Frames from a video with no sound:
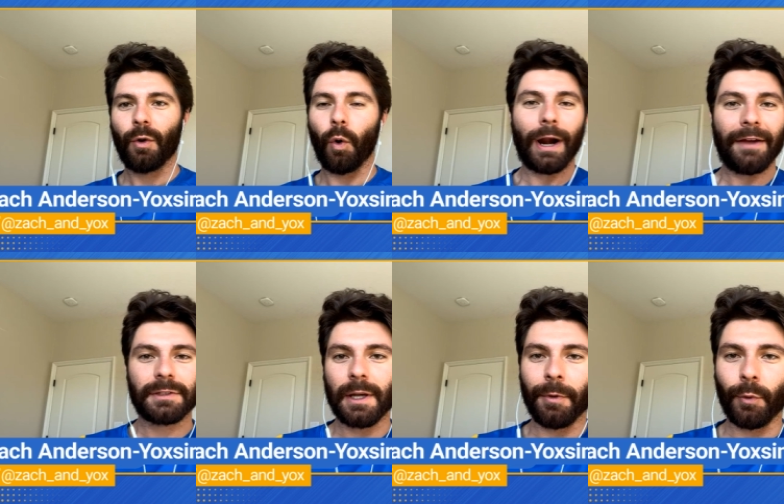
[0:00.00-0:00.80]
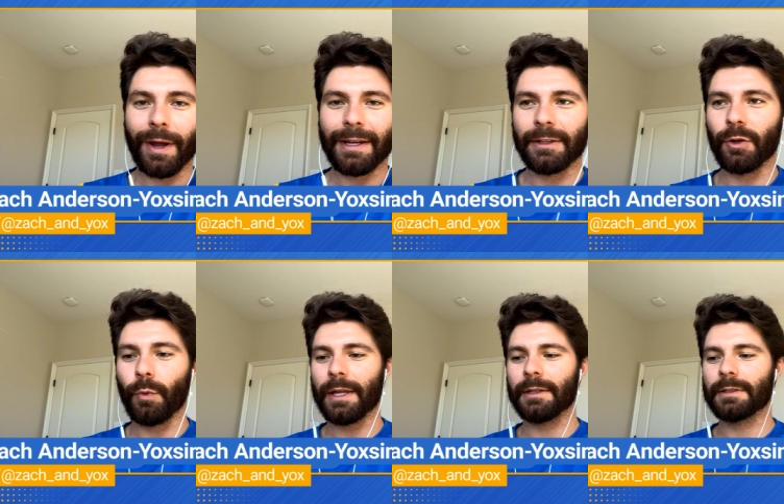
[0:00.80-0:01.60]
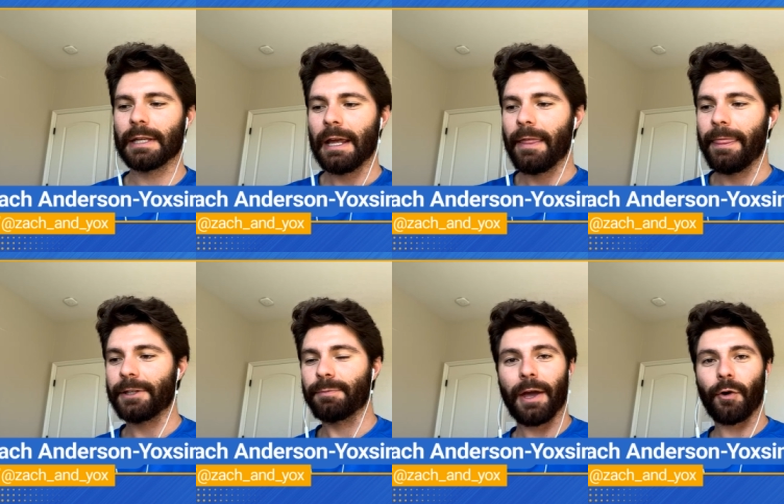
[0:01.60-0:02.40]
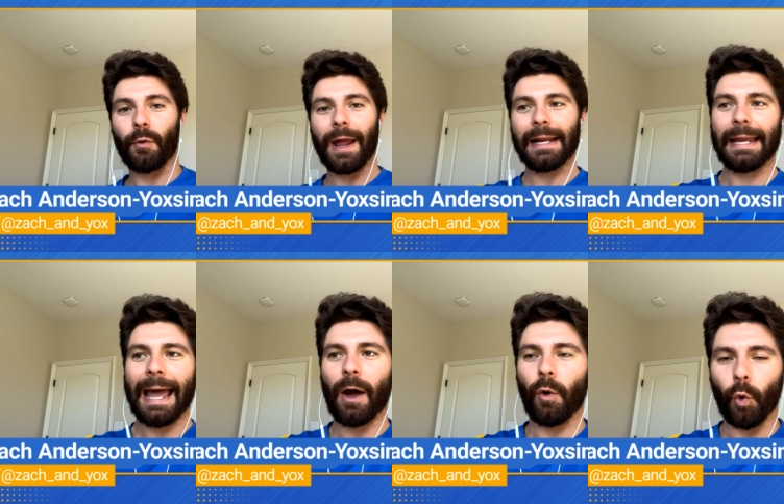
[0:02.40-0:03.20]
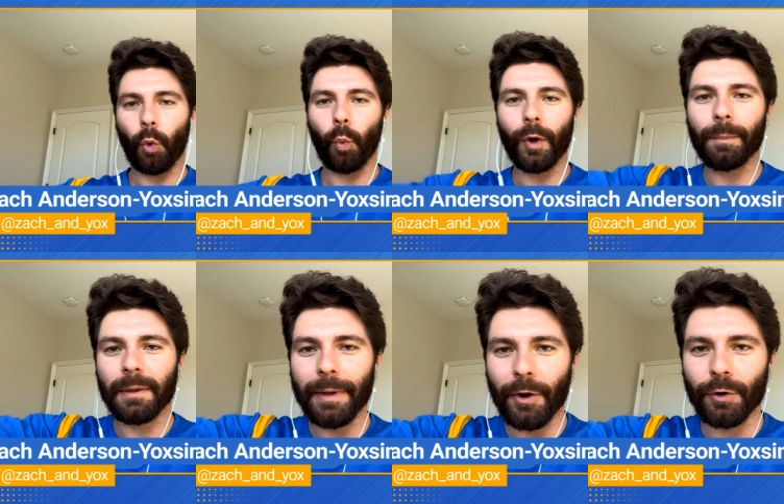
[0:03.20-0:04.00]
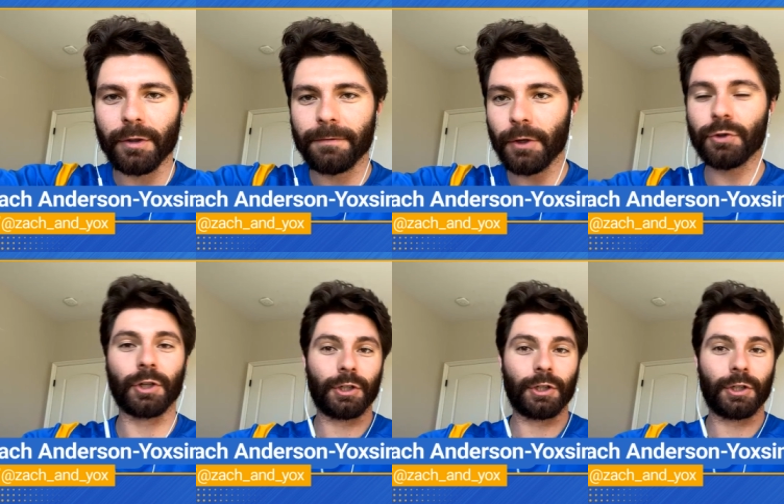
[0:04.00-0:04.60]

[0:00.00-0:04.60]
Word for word: or have someone waiting in the wings that's better right now or will be better in the future.